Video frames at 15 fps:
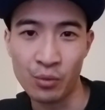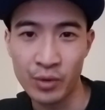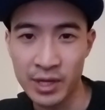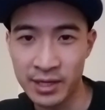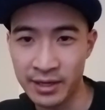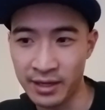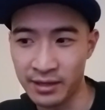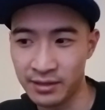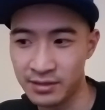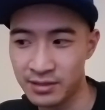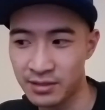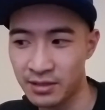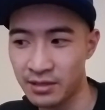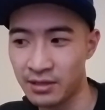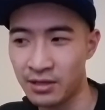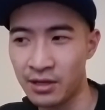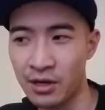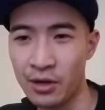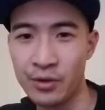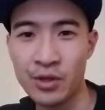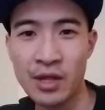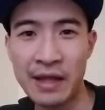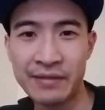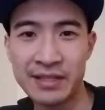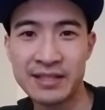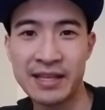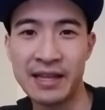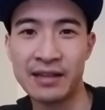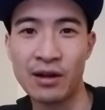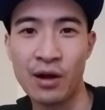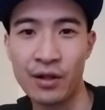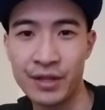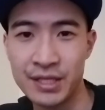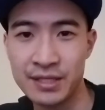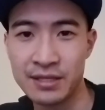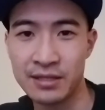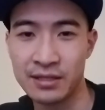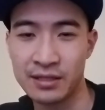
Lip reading: weekends? You know, you have to take all this into